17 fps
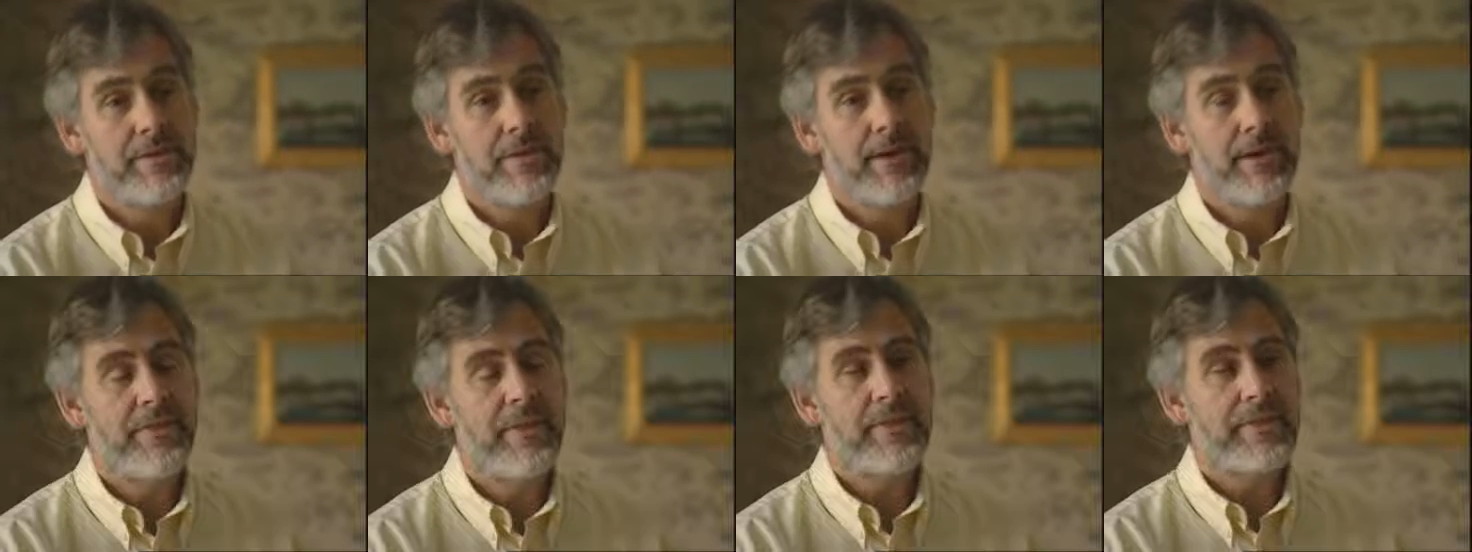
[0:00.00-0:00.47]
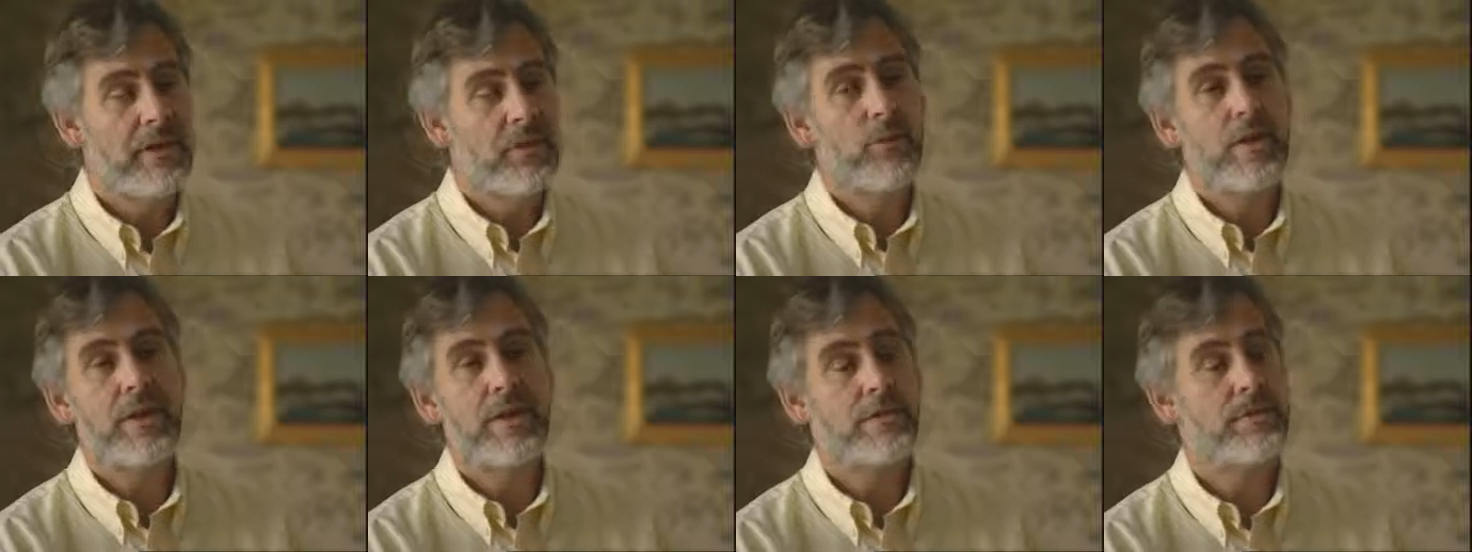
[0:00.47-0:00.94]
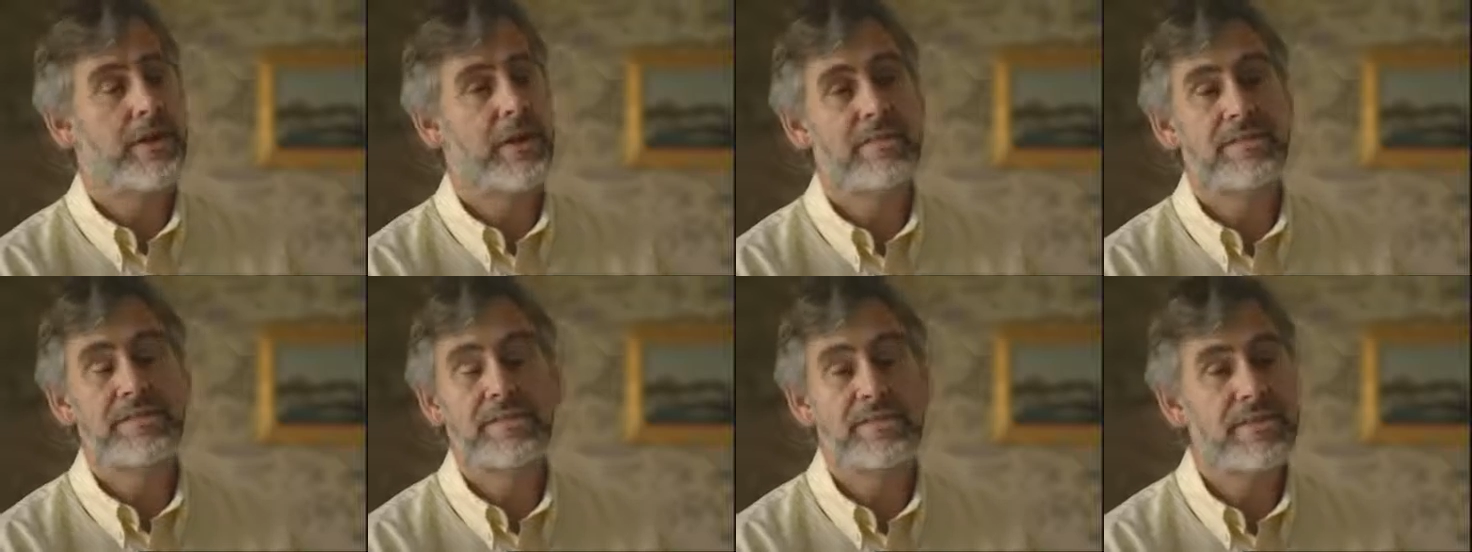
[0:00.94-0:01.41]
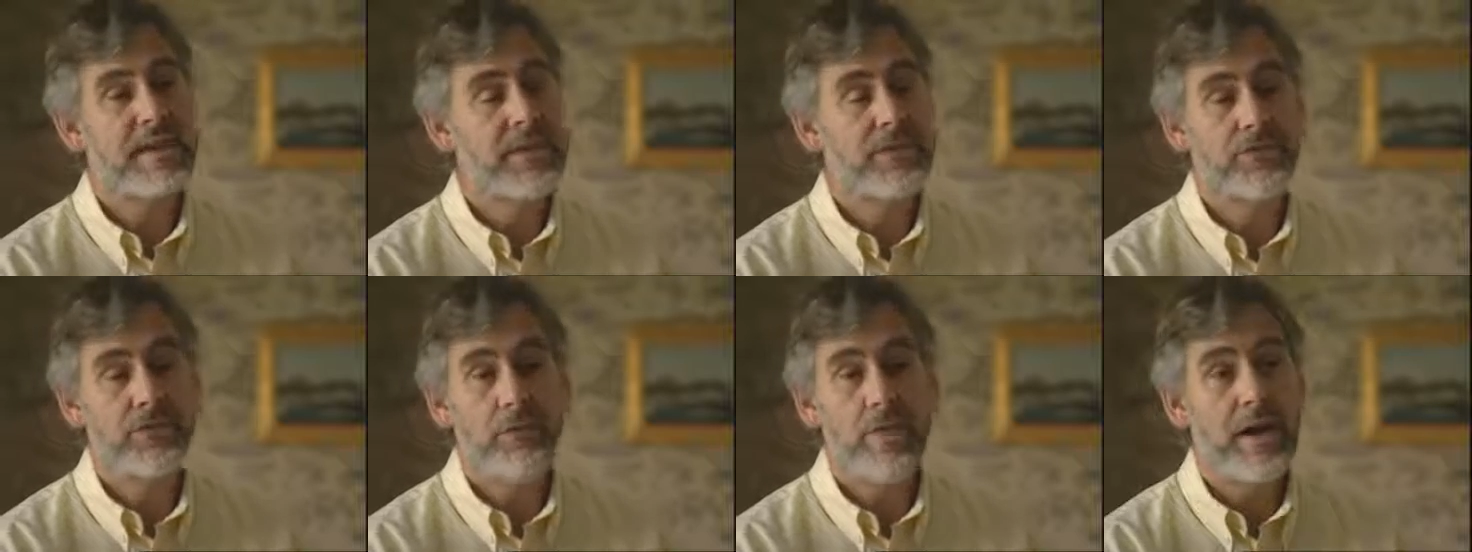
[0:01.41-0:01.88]
and then the unwelcome guest
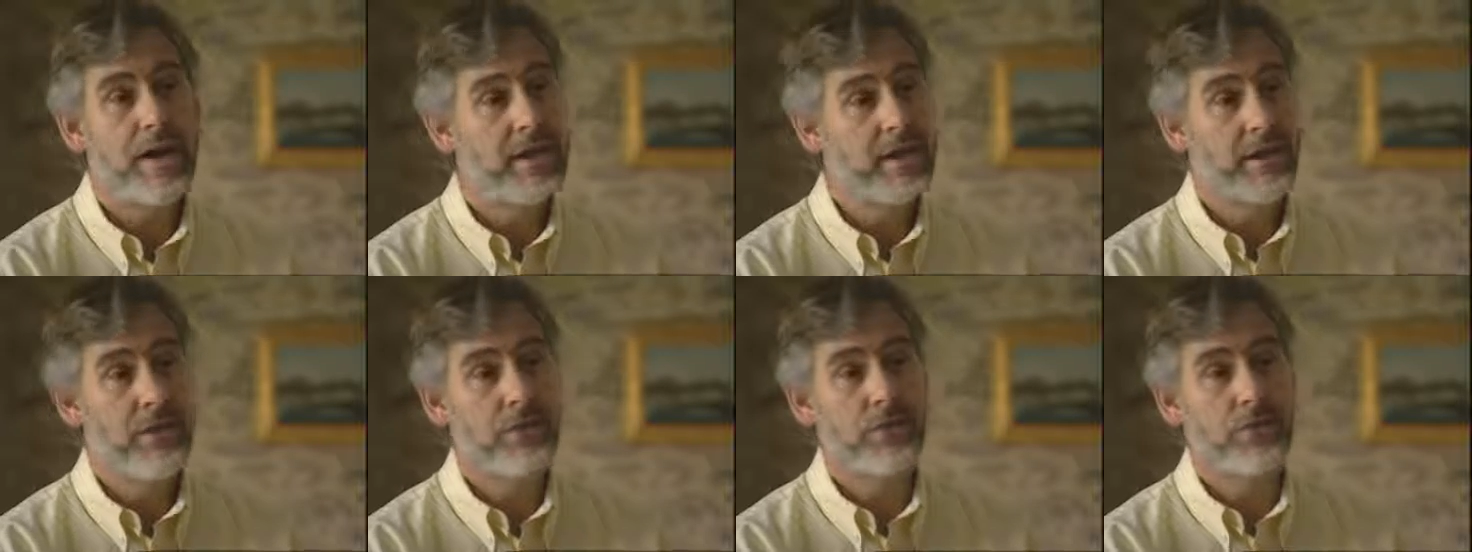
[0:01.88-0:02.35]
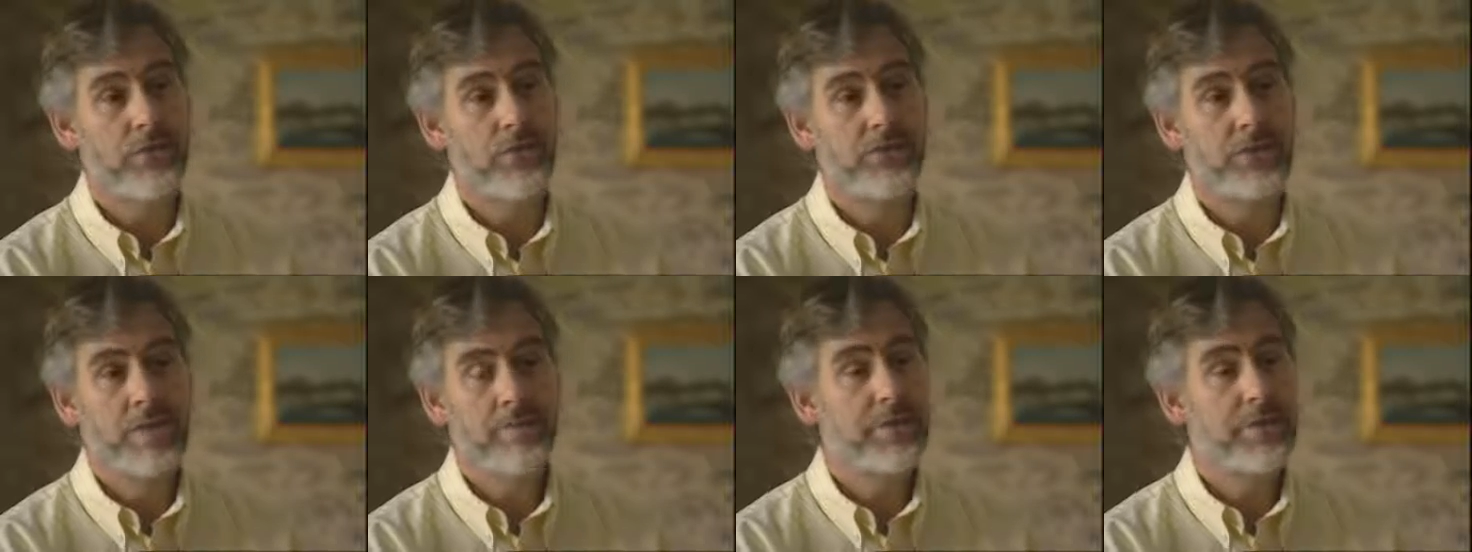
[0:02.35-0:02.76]
stays for a while and goes.